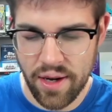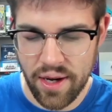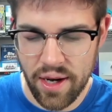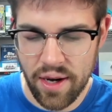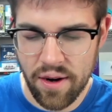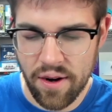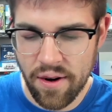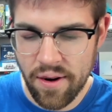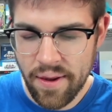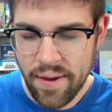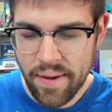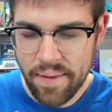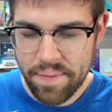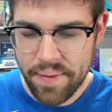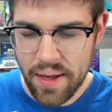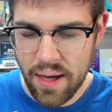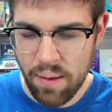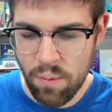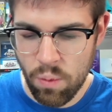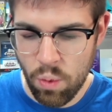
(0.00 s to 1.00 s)
here.
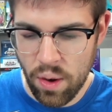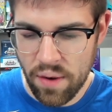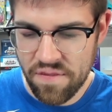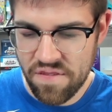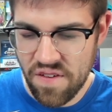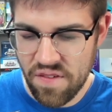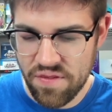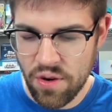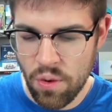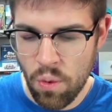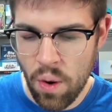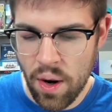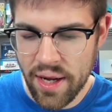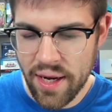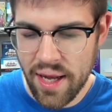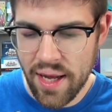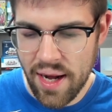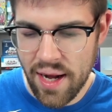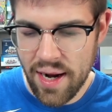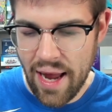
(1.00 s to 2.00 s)
151 it
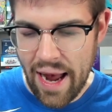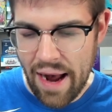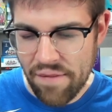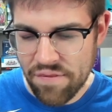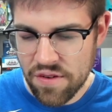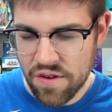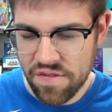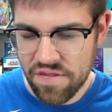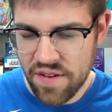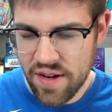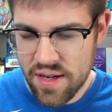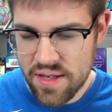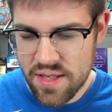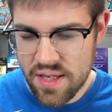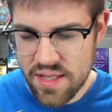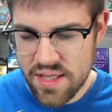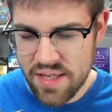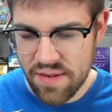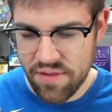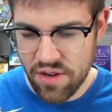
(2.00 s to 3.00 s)
got after fees,
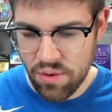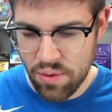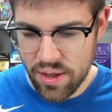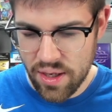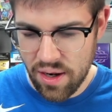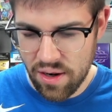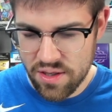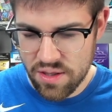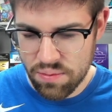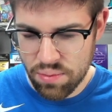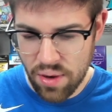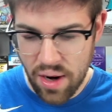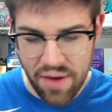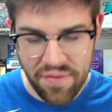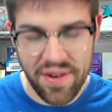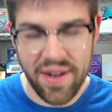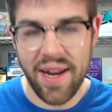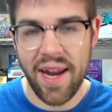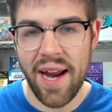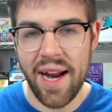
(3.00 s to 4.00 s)
$71 in
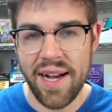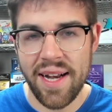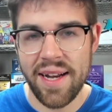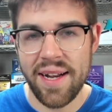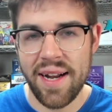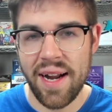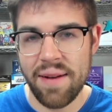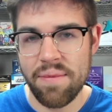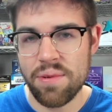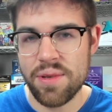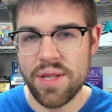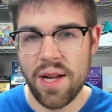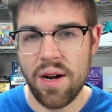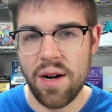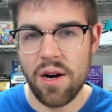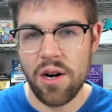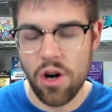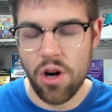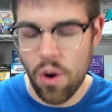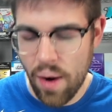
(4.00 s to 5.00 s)
profit, 89%
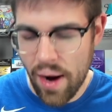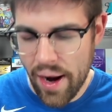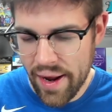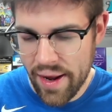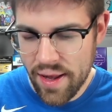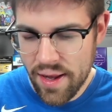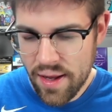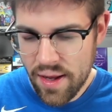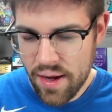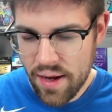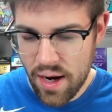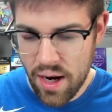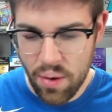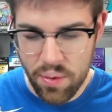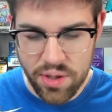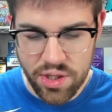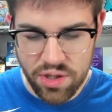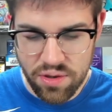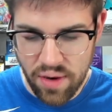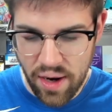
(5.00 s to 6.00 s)
ROI.
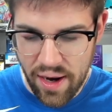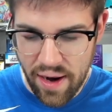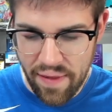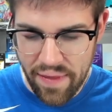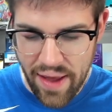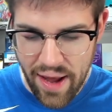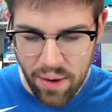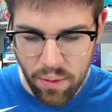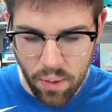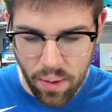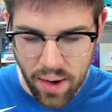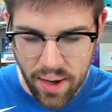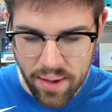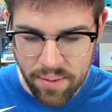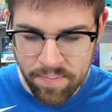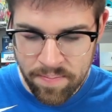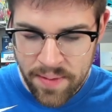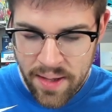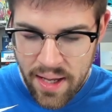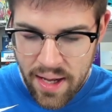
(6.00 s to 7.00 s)
Was great on that one.
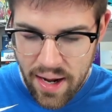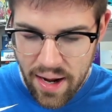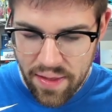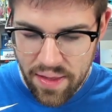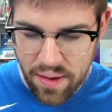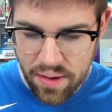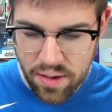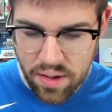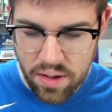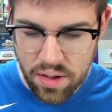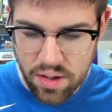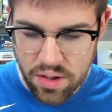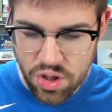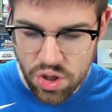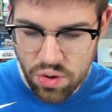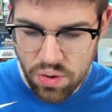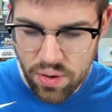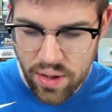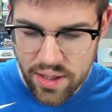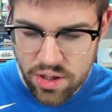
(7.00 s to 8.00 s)
And then the
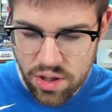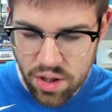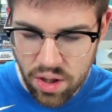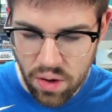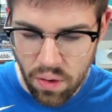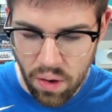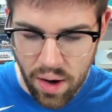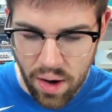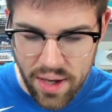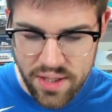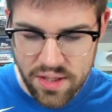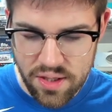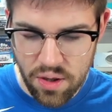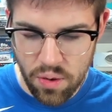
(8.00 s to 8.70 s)
two that took a loss though